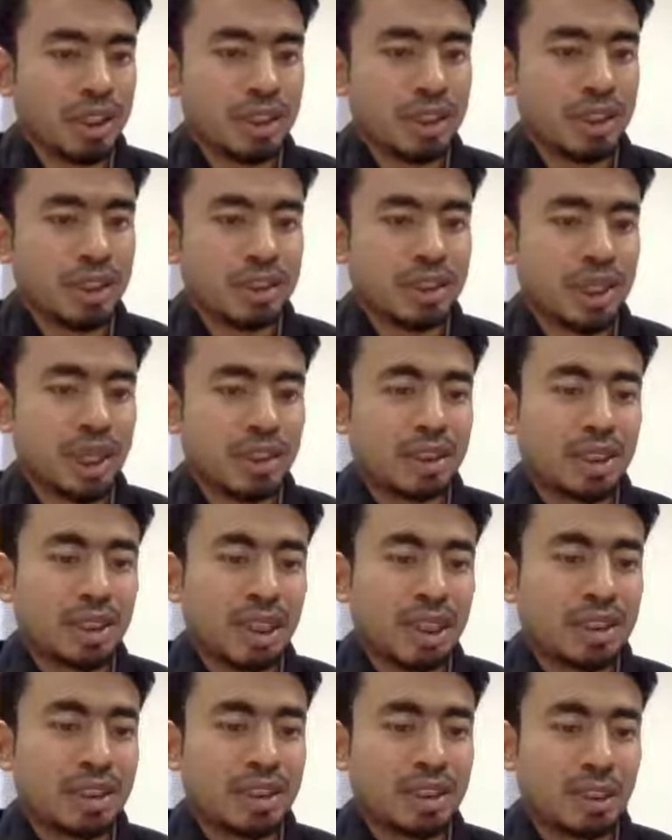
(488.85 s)
The
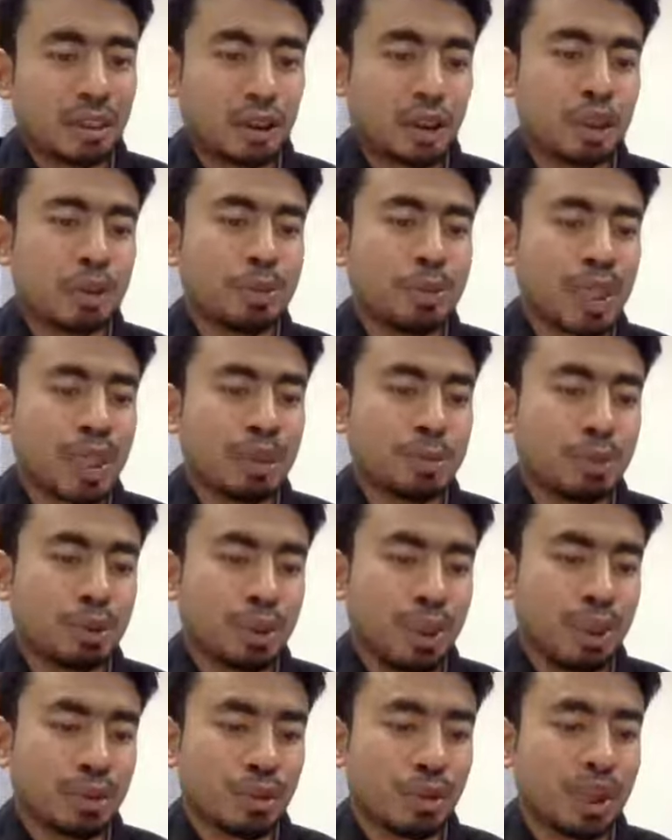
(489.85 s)
satellite, the CubeSat
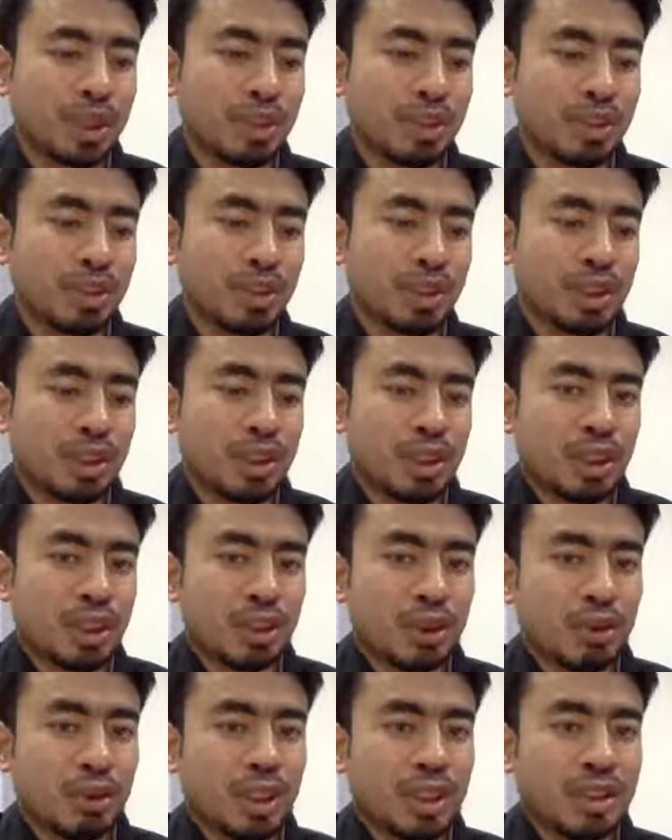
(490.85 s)
Bhutan 1,
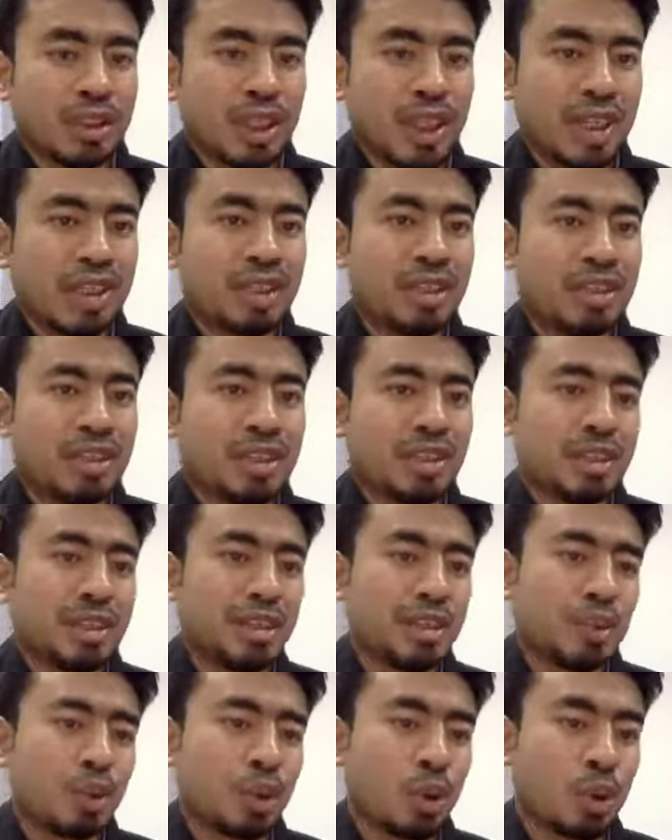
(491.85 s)
was then
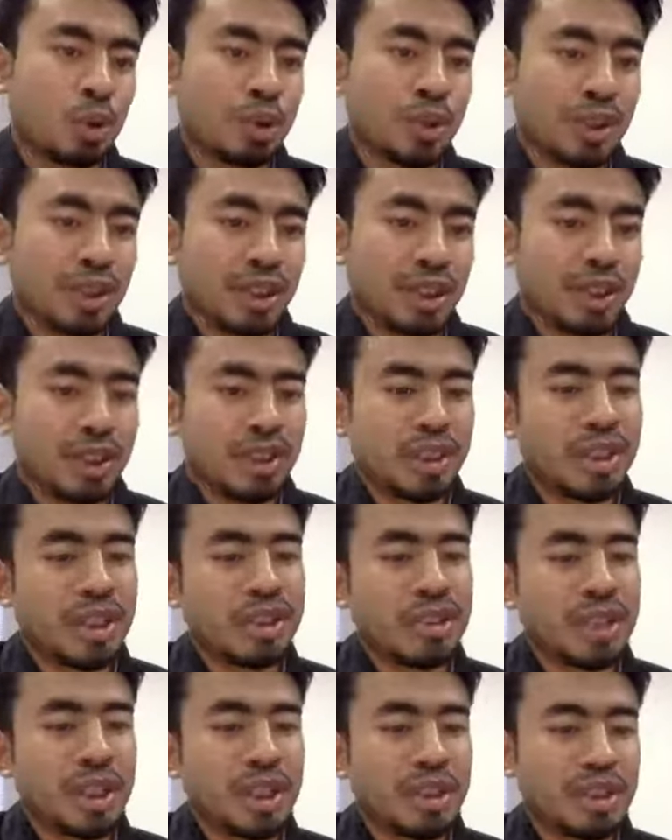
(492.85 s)
stored in the
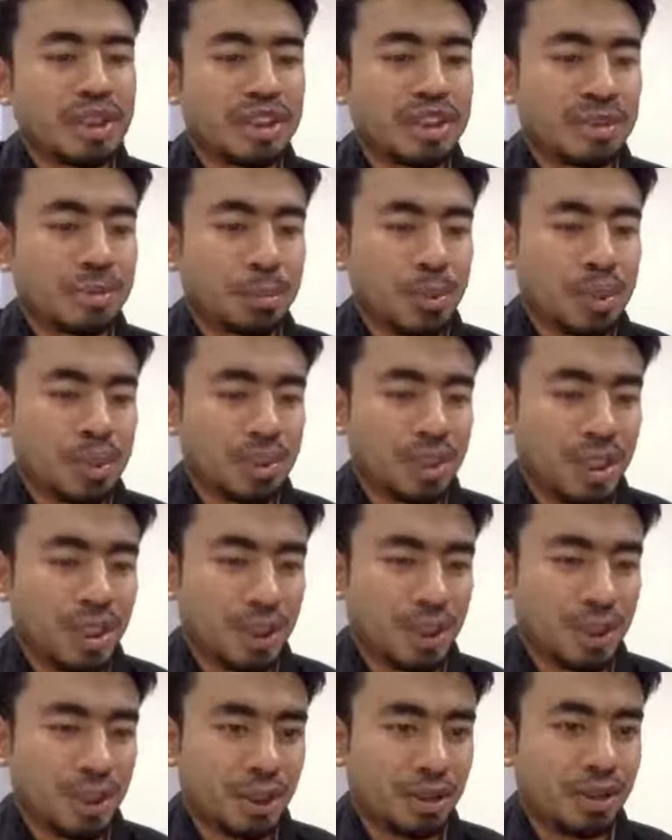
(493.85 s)
International Space
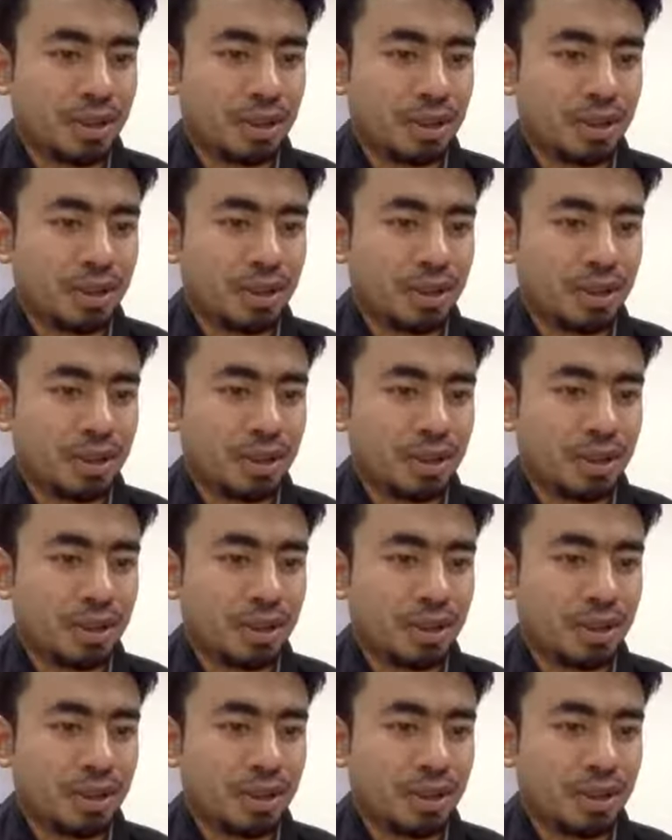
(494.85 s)
Station,